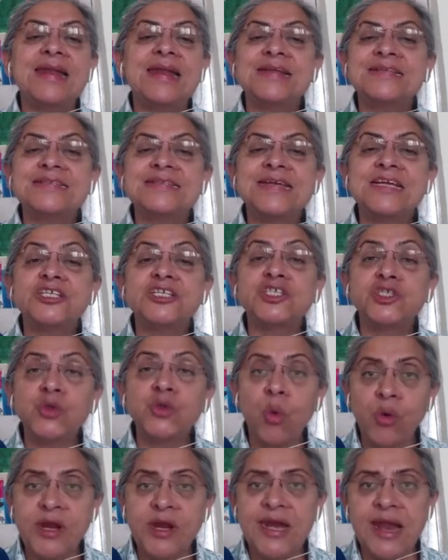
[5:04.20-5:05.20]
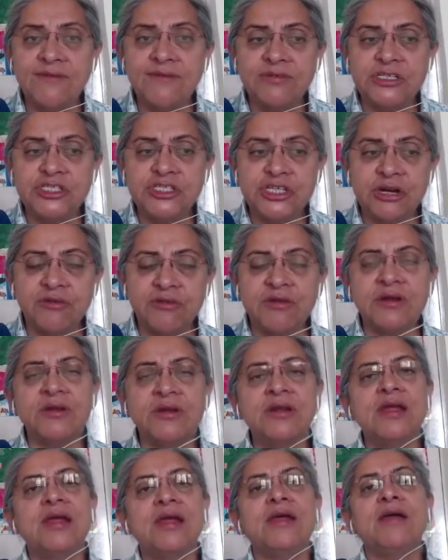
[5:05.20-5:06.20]
let us say, story level
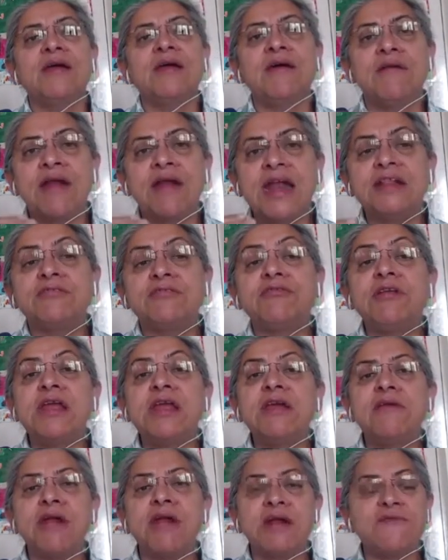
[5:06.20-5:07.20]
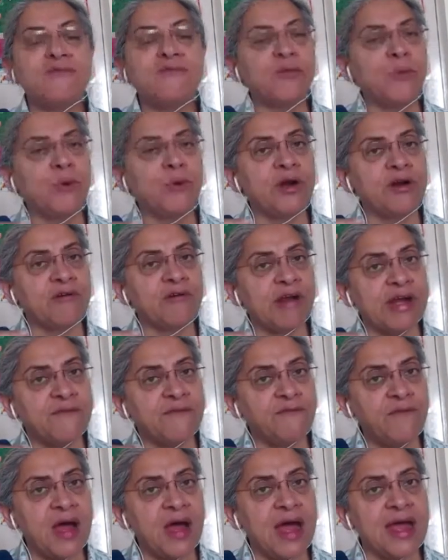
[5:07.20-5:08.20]
children, grade 3, grade 4, and
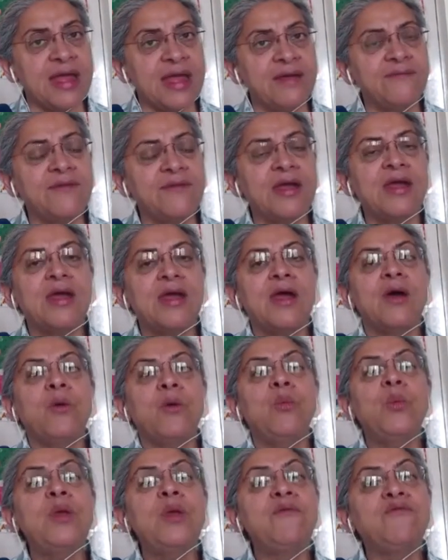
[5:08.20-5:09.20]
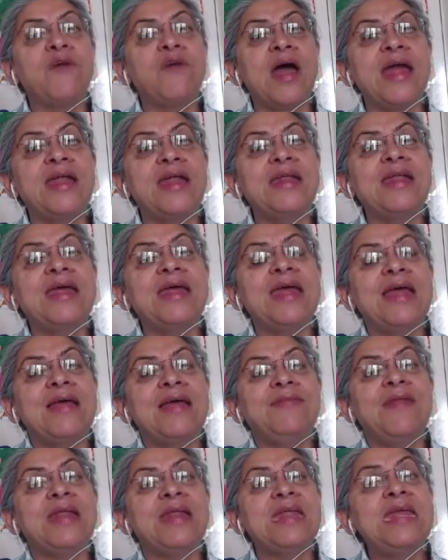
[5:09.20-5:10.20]
grade 5, we find
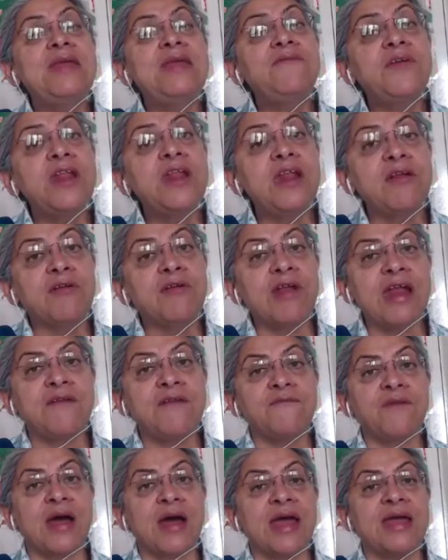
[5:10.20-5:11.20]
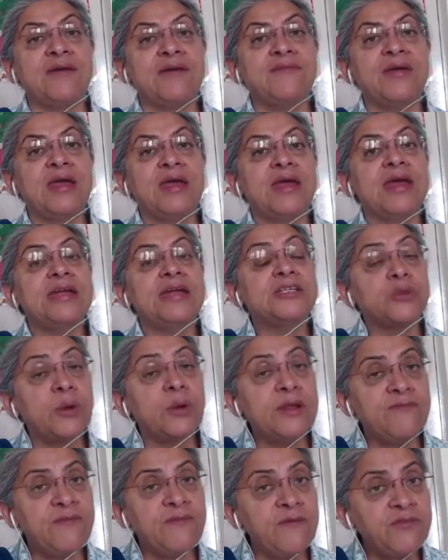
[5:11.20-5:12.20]
that even in grade 5, it's
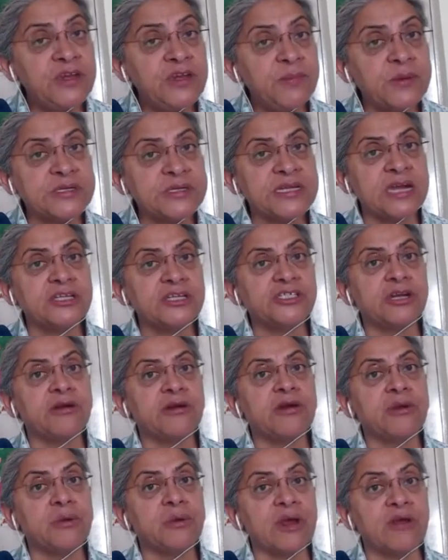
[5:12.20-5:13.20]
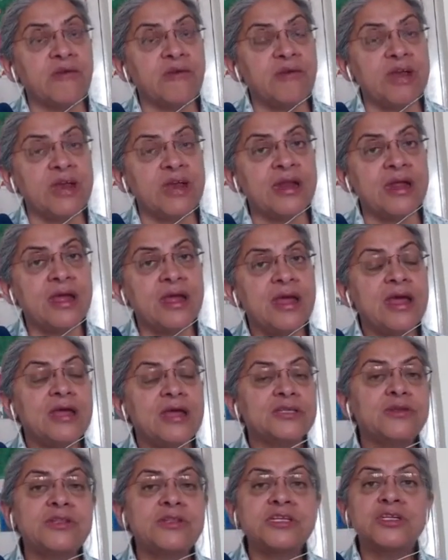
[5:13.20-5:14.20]
only 50% children who can read.
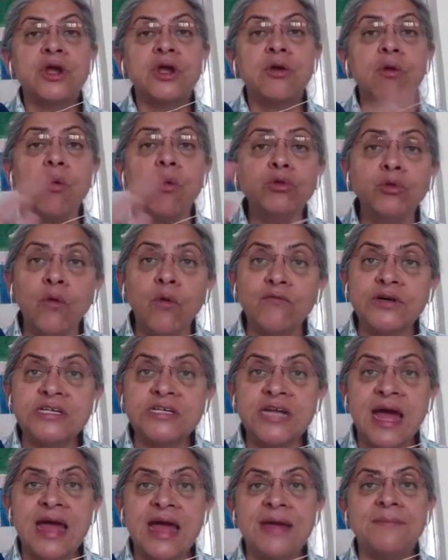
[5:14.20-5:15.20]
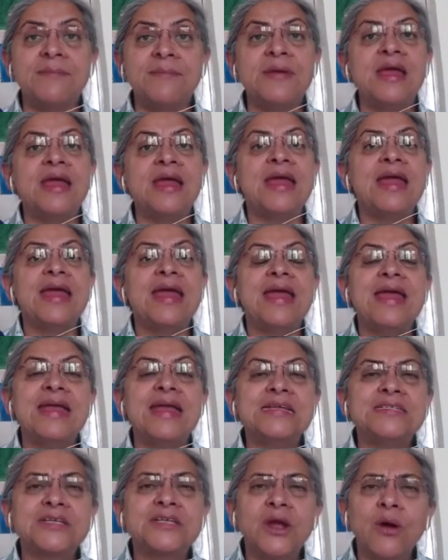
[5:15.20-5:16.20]
So this growth over time
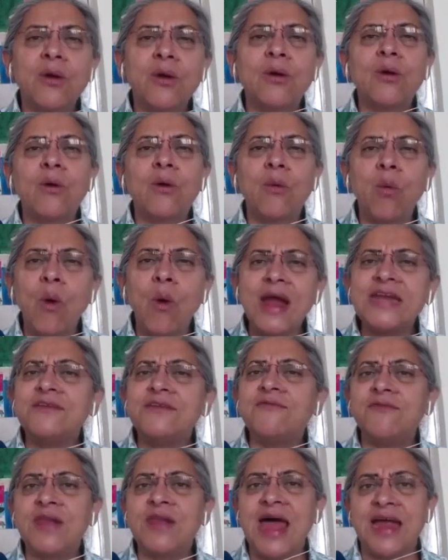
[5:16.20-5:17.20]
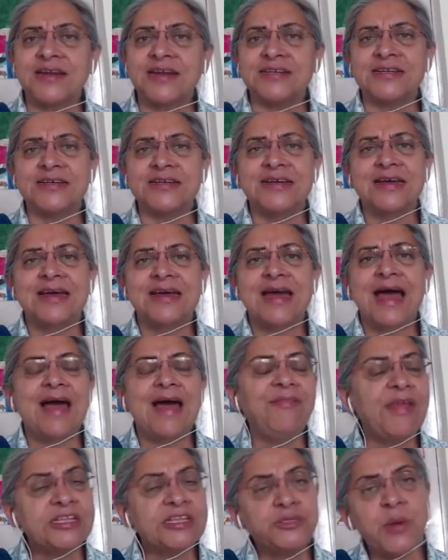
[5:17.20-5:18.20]
is quite flat.
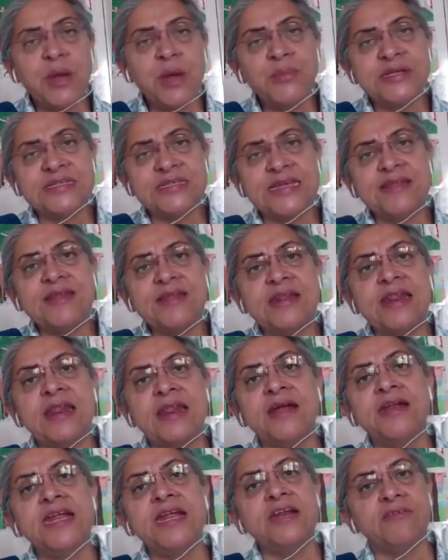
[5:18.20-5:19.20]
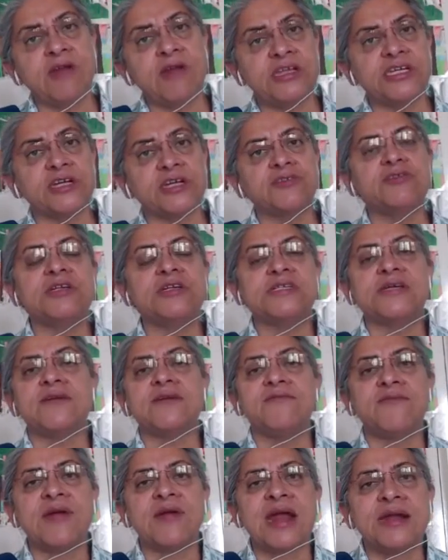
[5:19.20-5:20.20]
And that's why we say that learning trajectories
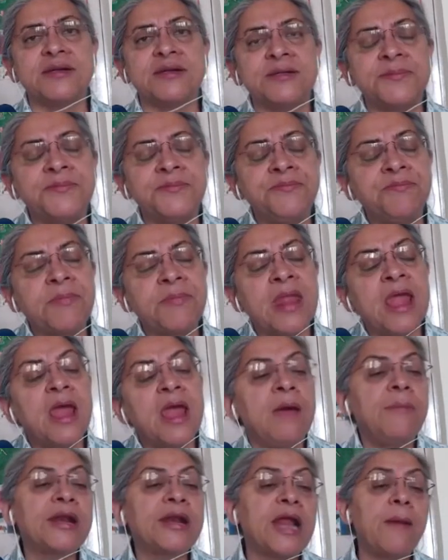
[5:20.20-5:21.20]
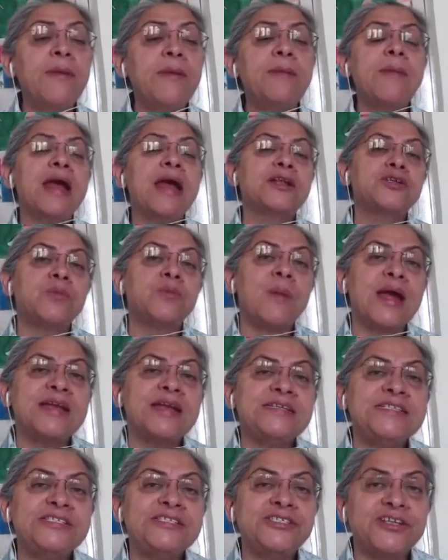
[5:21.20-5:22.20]
are flat. But coming back to
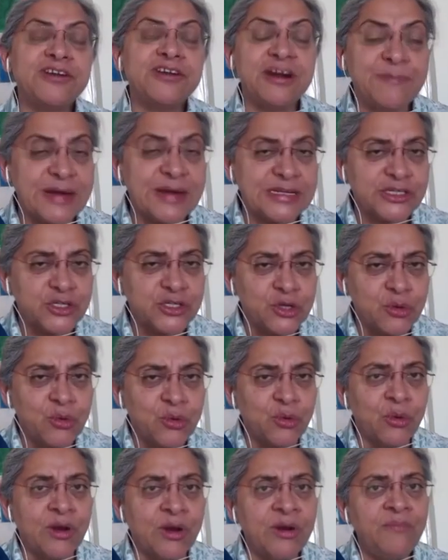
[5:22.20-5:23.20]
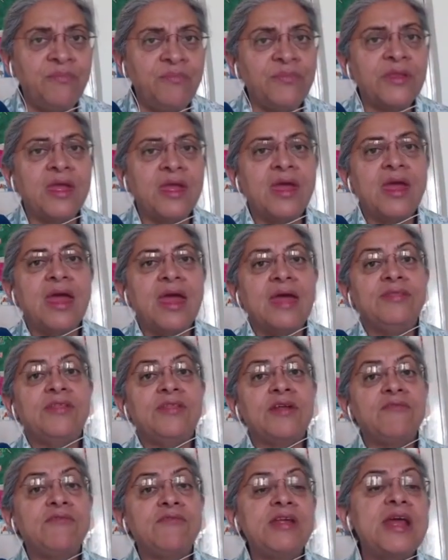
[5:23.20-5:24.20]
my teacher and my school,
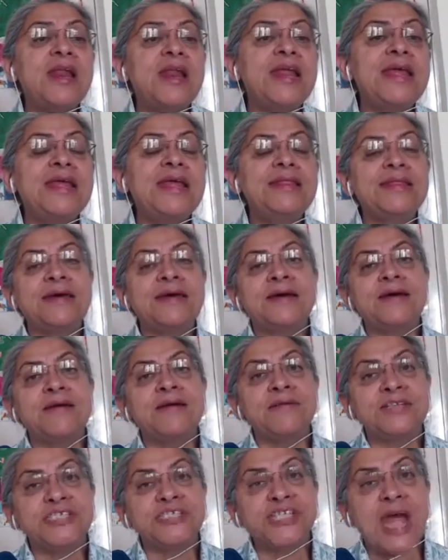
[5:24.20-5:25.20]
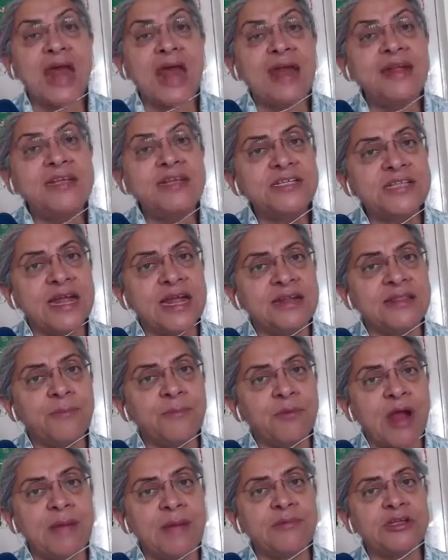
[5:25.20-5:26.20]
the challenge that the
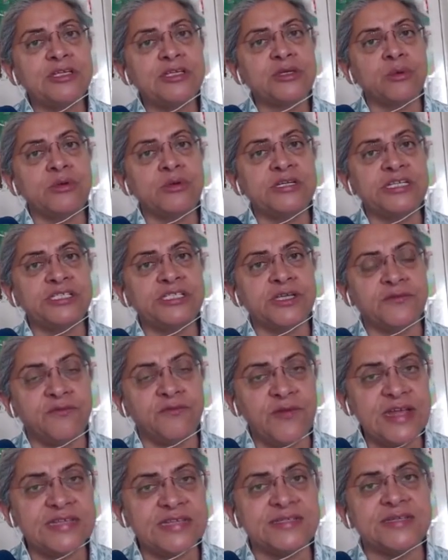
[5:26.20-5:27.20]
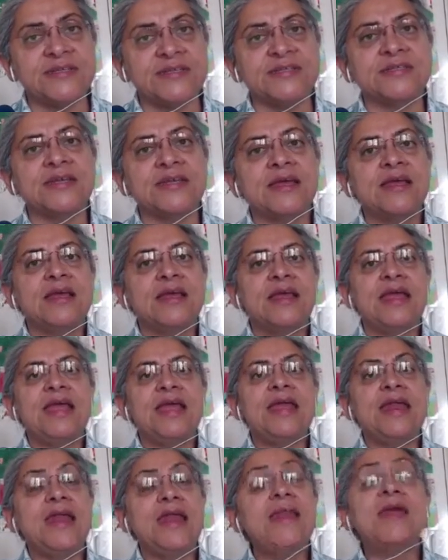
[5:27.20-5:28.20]
primary school teacher faces
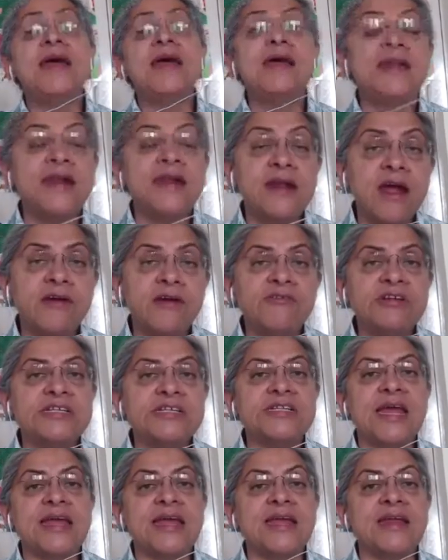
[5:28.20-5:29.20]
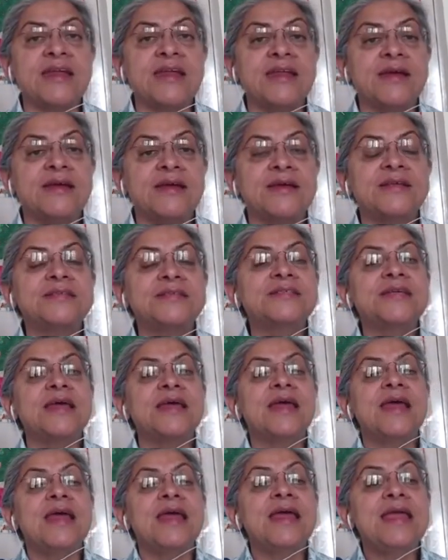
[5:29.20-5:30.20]
in India and in countries like India is,